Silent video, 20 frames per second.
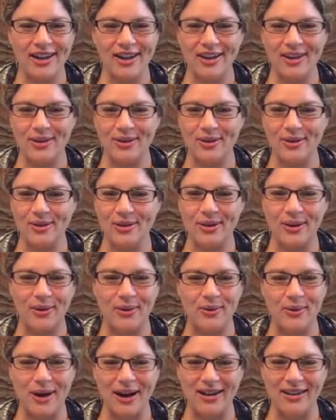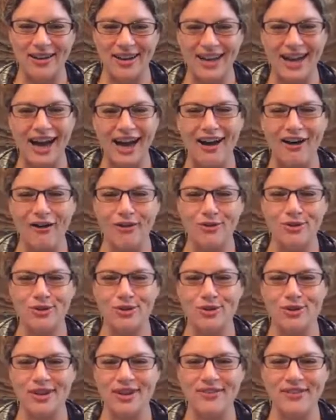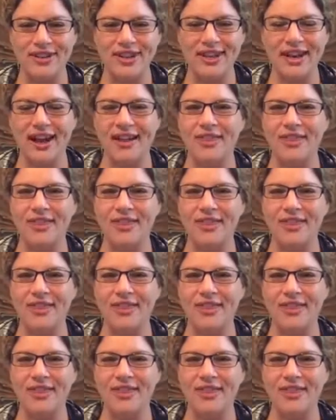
you could go on a couch or even on the